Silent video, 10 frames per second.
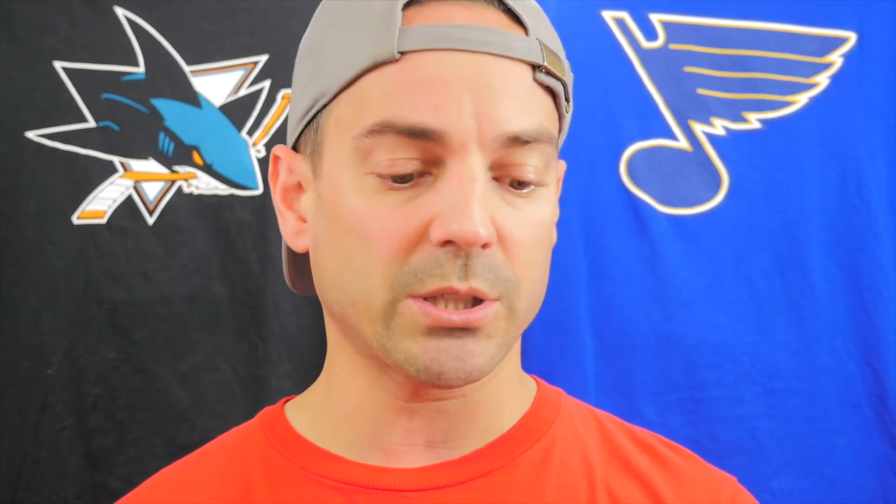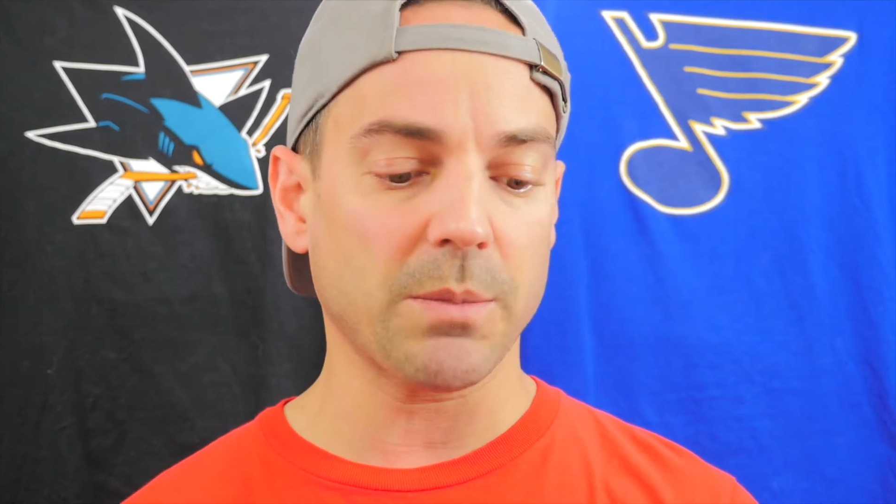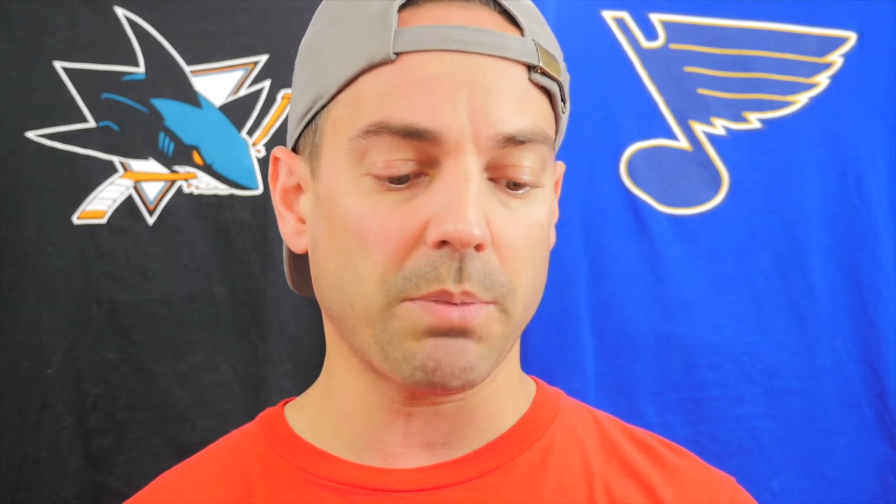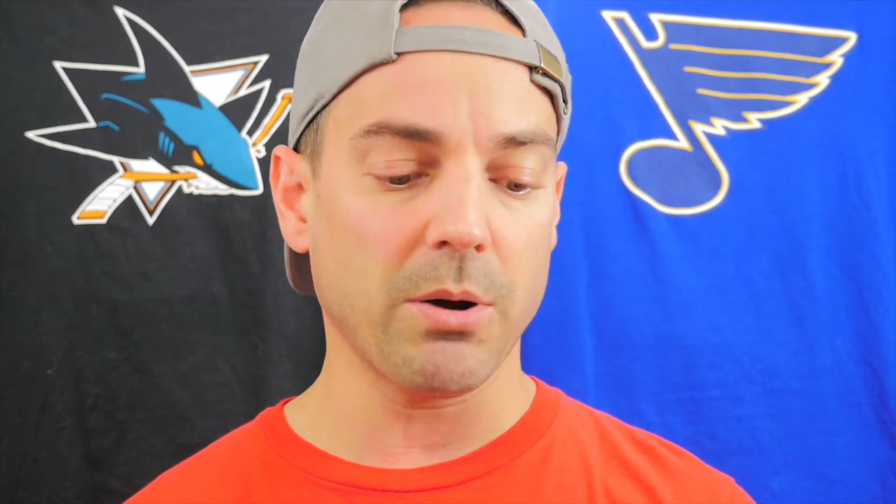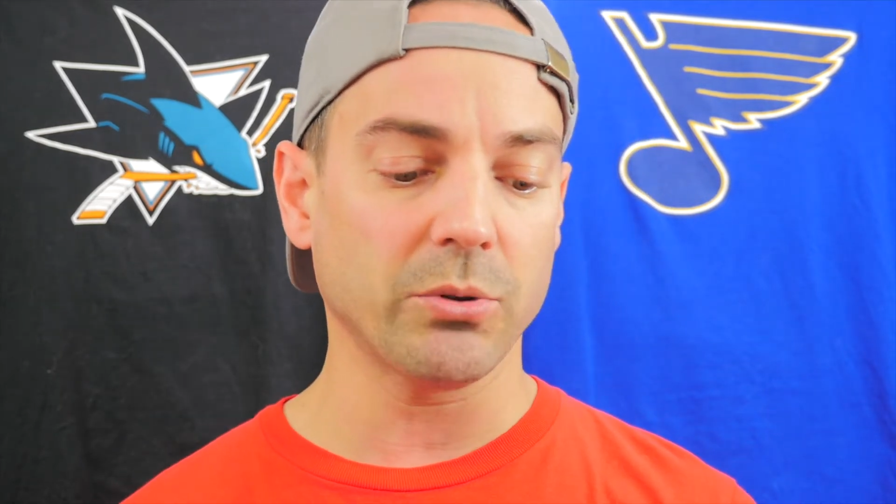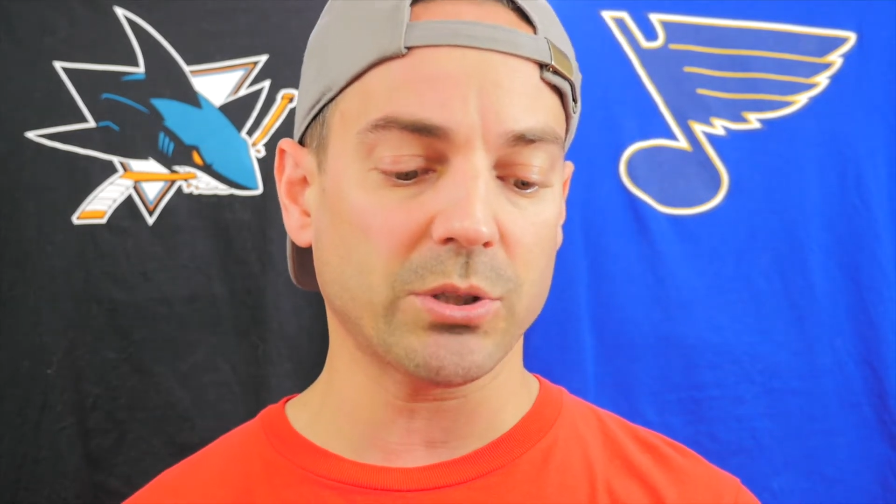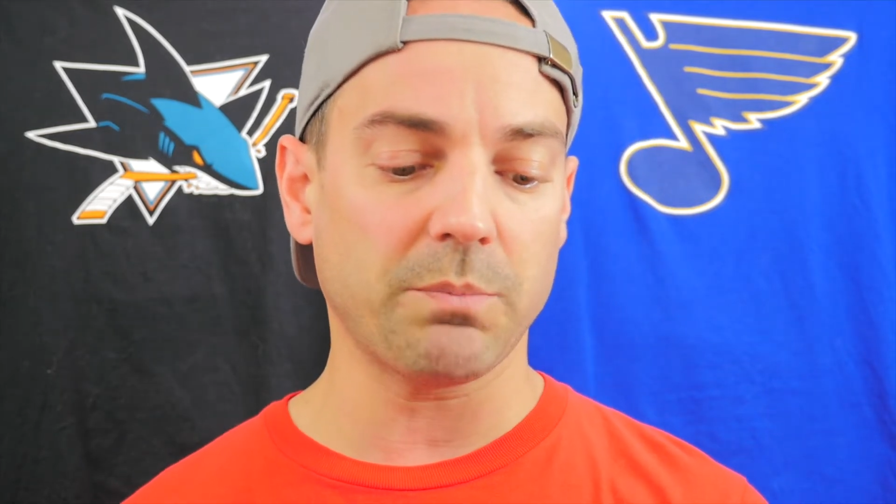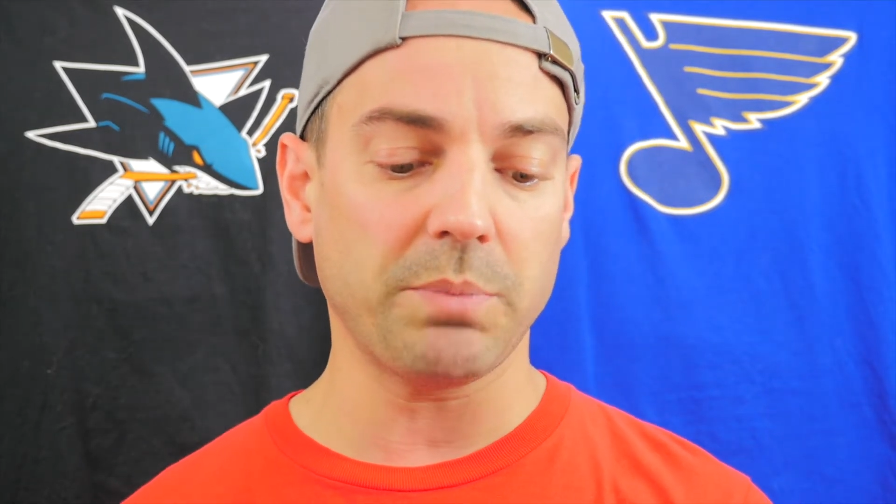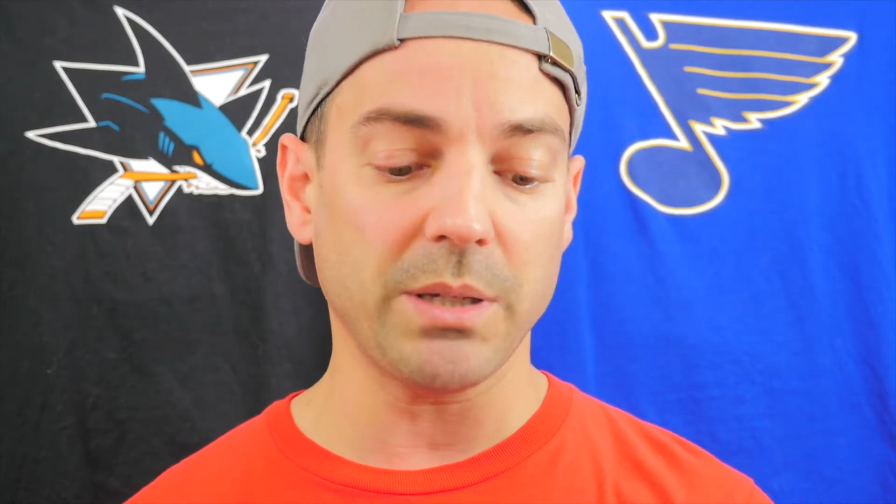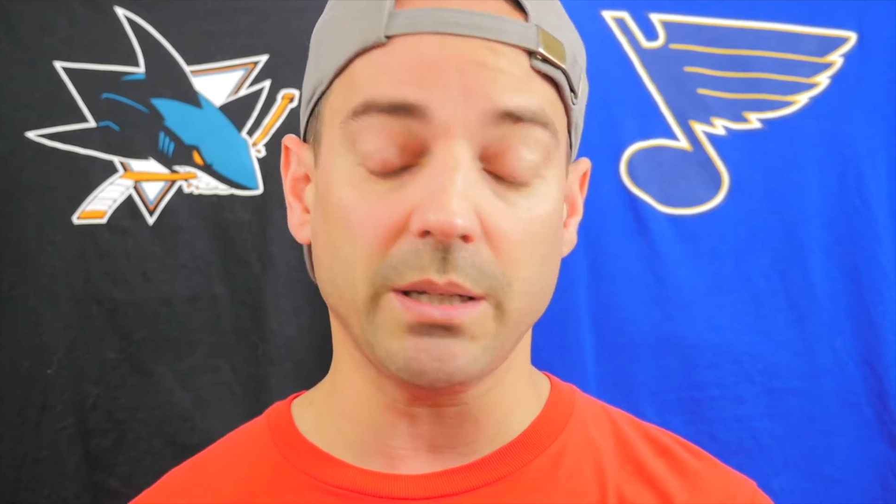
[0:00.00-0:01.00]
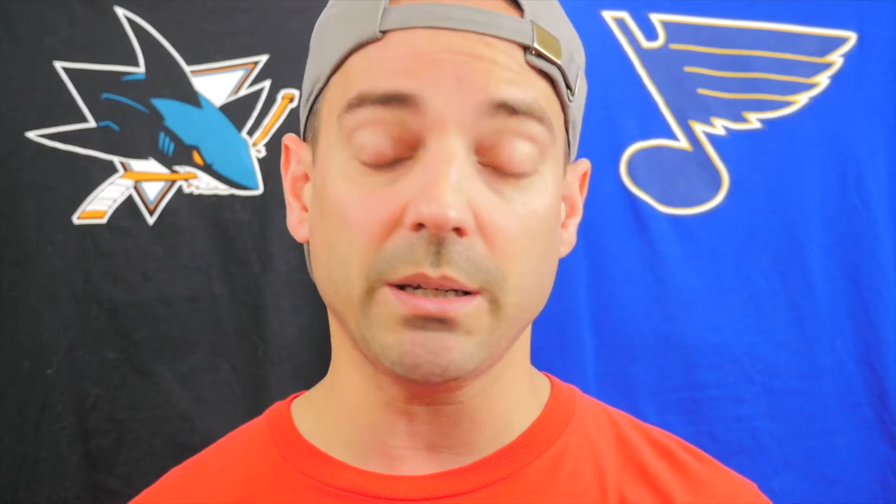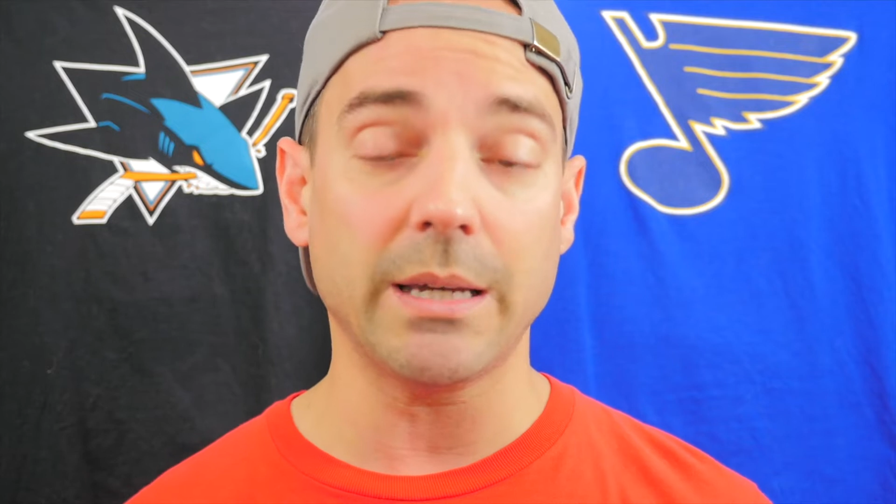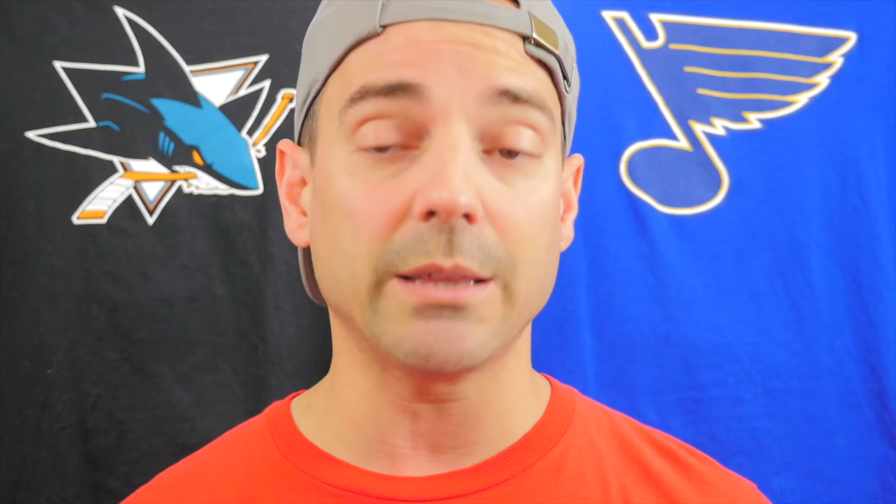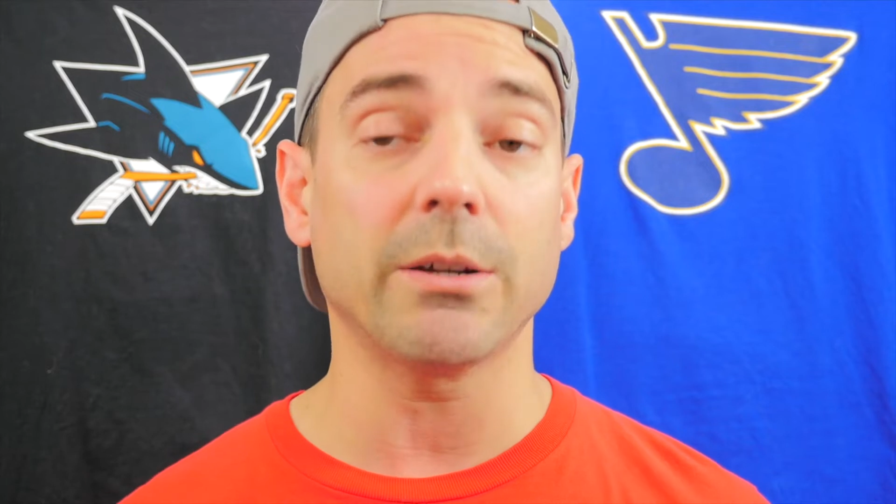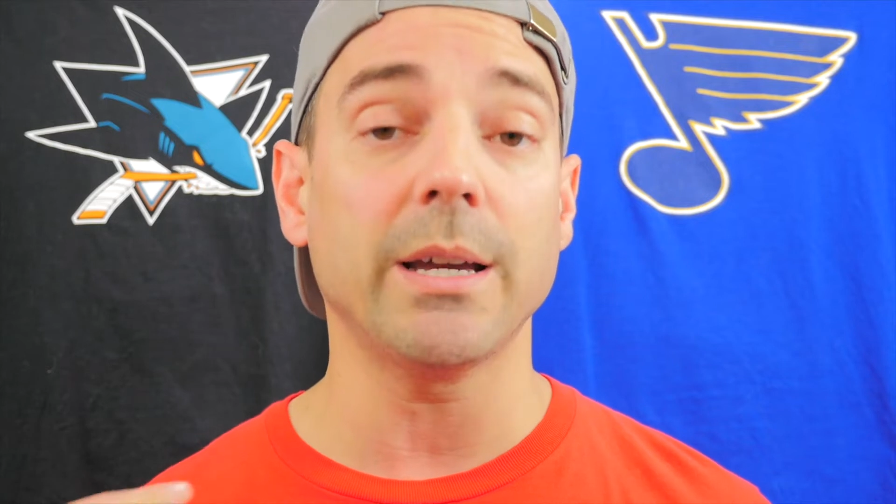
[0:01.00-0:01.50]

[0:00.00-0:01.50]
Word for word: supposed to be in their